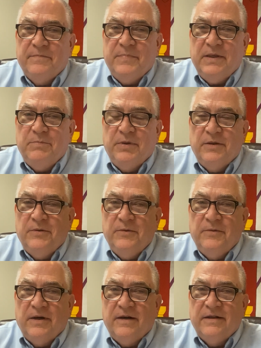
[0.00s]
people
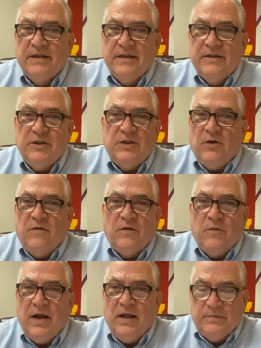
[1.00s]
who are just
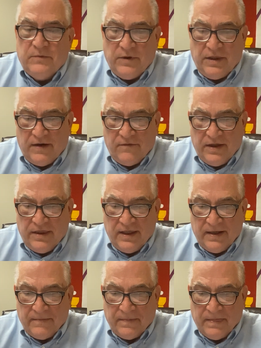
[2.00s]
overwhelmed with
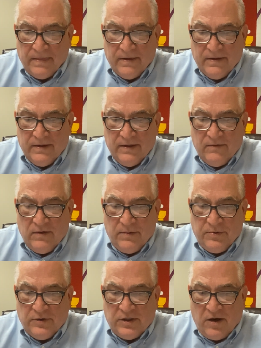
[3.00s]
everything. Well,
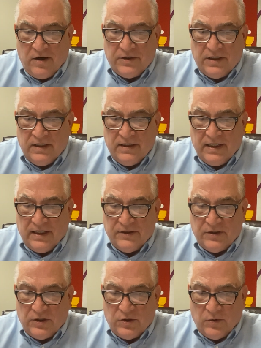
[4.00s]
Bruce Larson tells
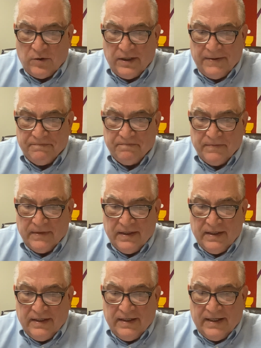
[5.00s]
a story
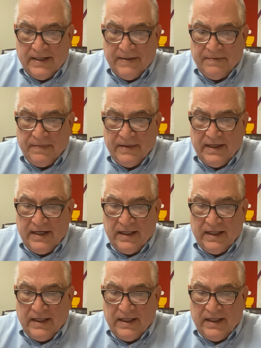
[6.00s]
that